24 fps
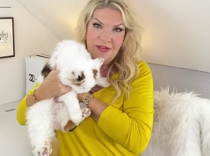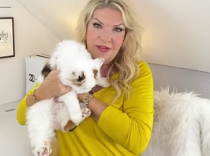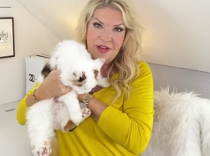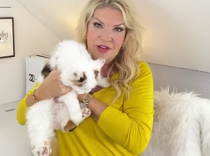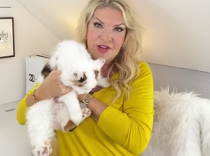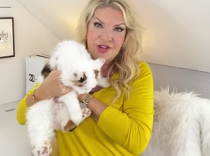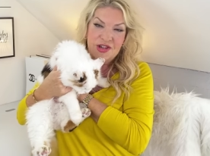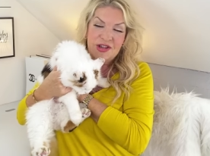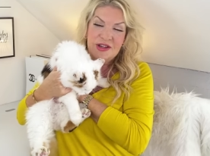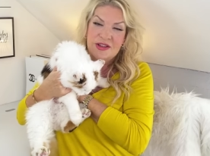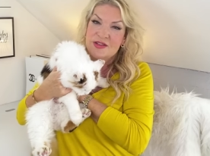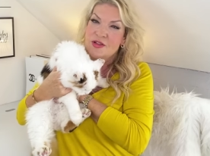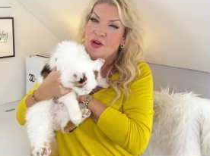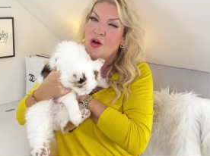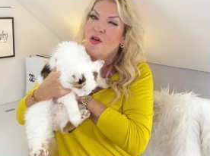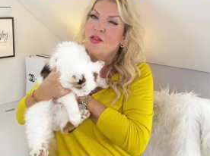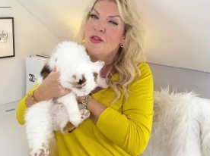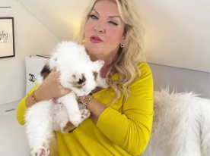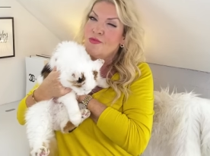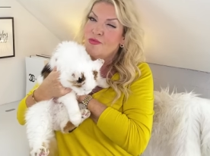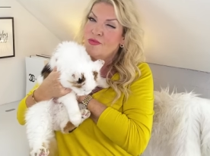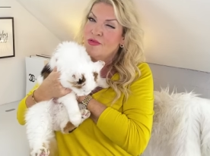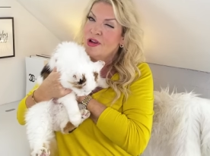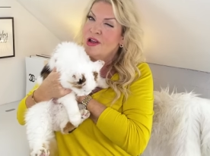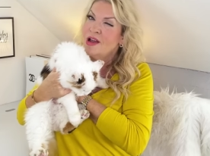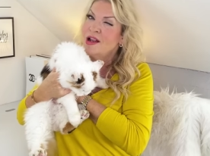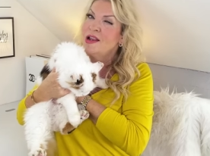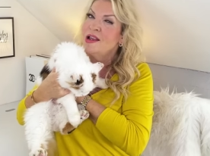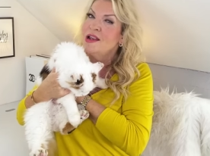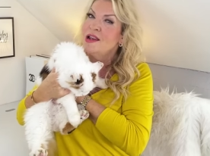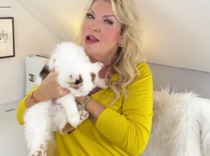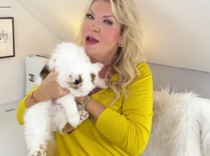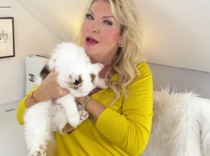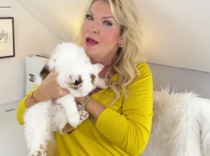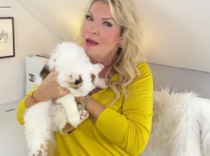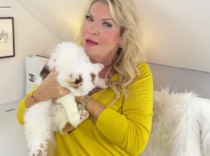because she's got them really
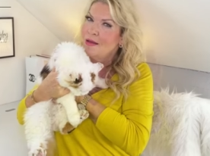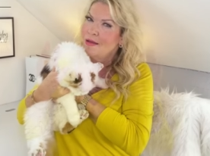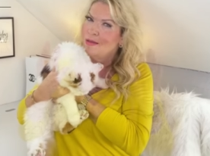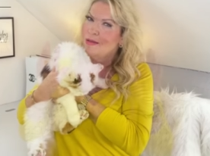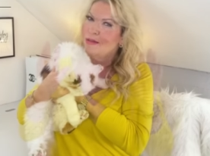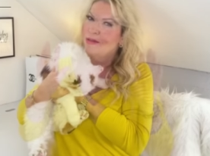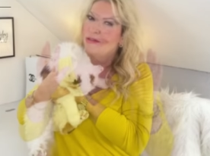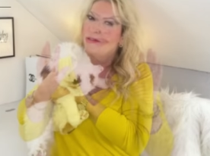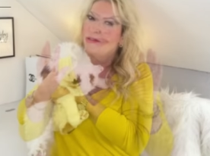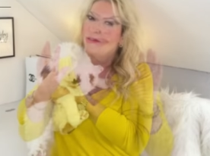nailed.